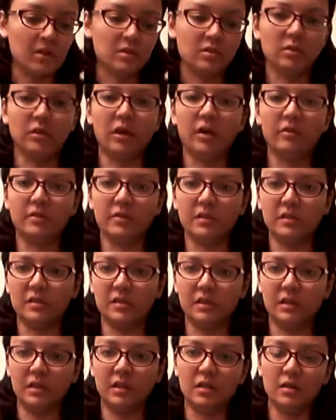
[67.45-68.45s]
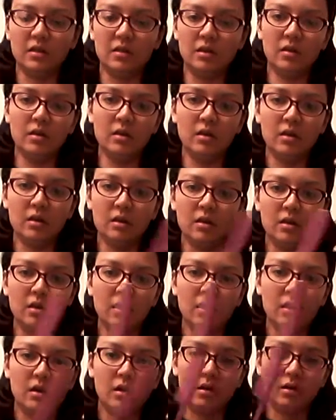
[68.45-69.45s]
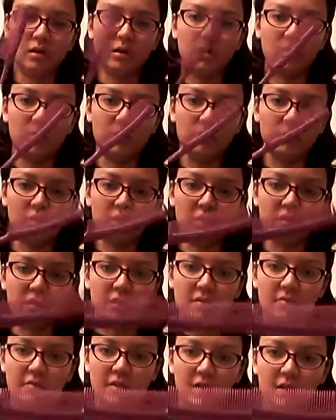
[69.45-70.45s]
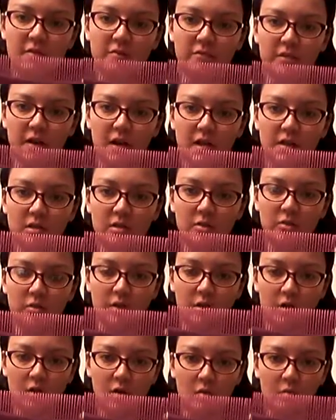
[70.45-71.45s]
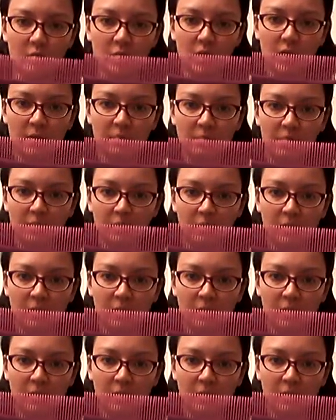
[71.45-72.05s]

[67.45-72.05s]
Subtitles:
So, obviously, you would want a very fine-tooth comb.